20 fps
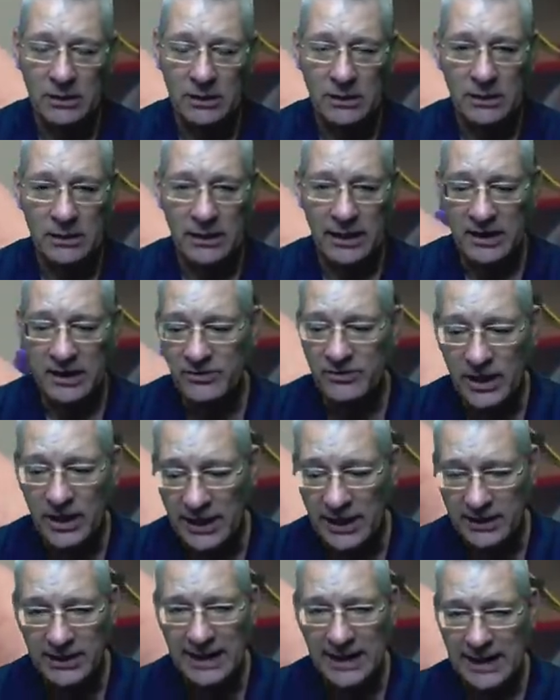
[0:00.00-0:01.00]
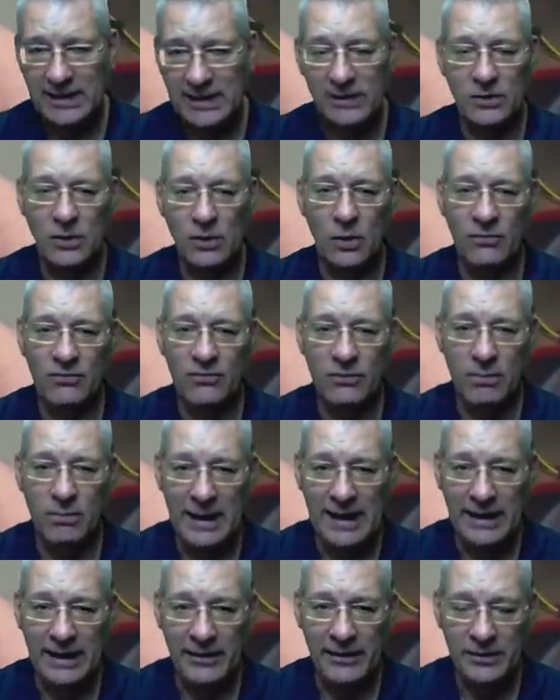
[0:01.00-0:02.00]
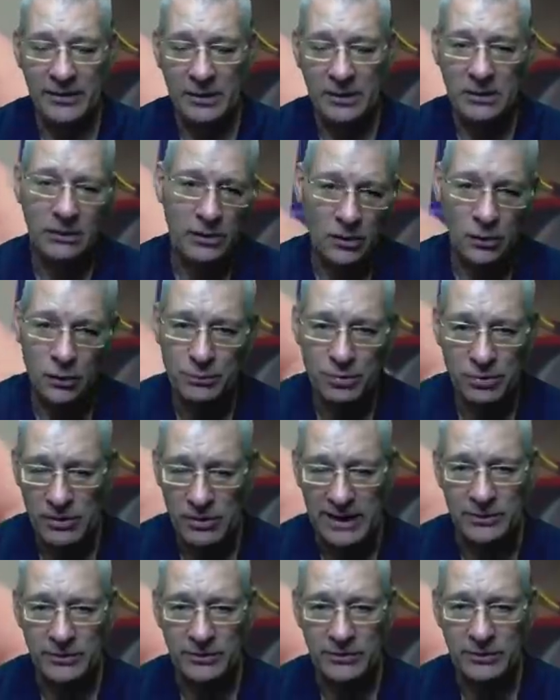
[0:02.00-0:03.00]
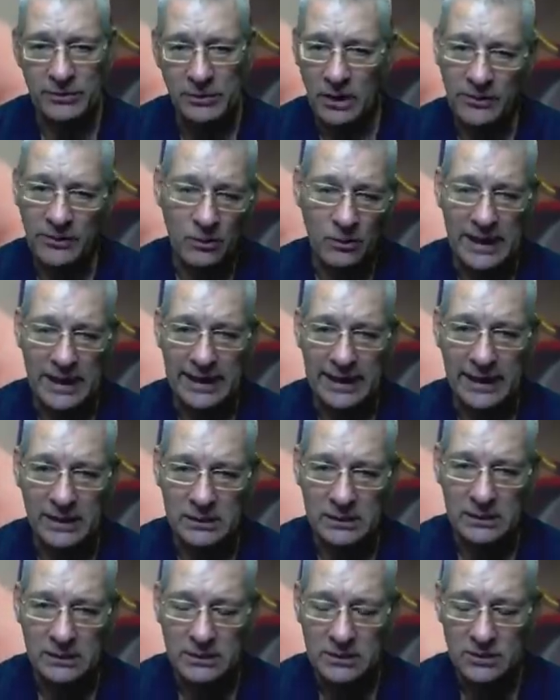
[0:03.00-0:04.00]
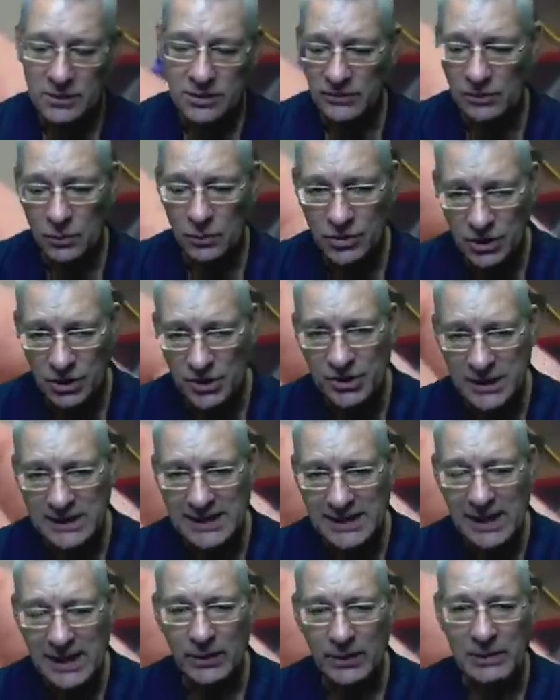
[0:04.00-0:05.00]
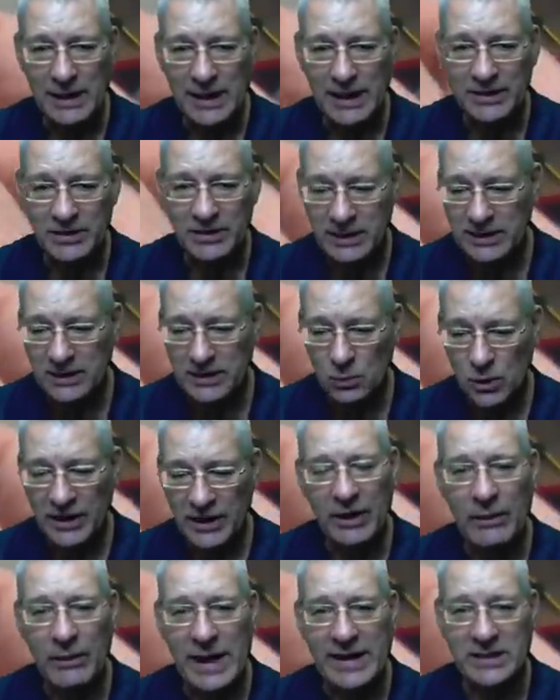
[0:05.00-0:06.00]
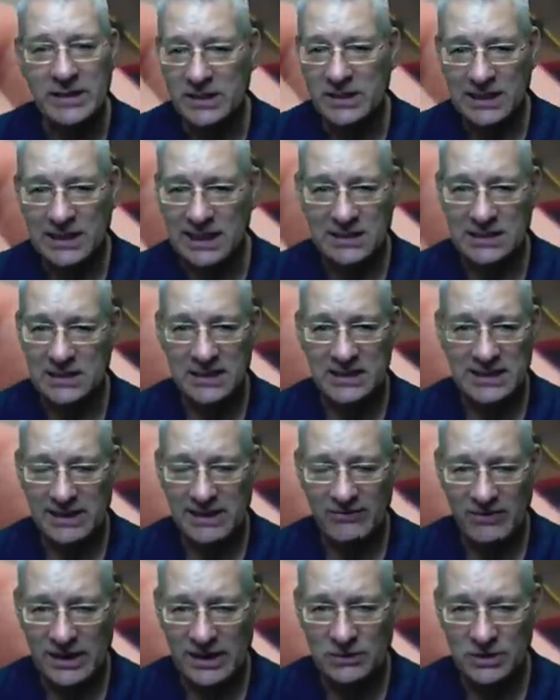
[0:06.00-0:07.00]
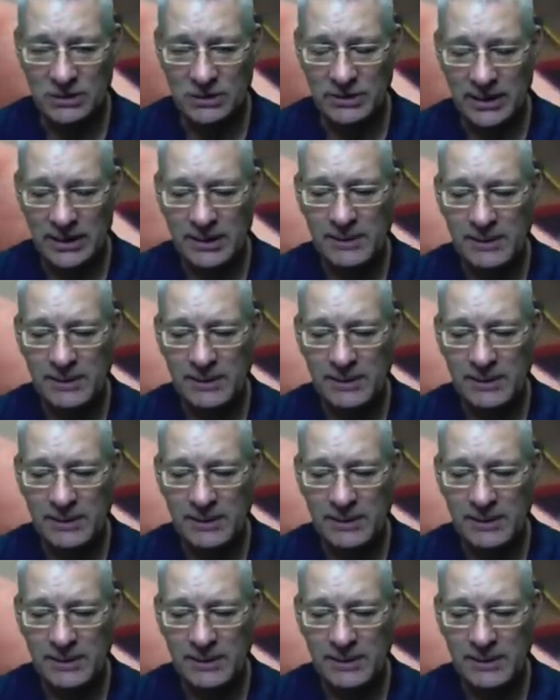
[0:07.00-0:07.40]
And if you hit the end of the band, loop round either way. So if you're searching down the band and you get to 108 and it still hasn't found something,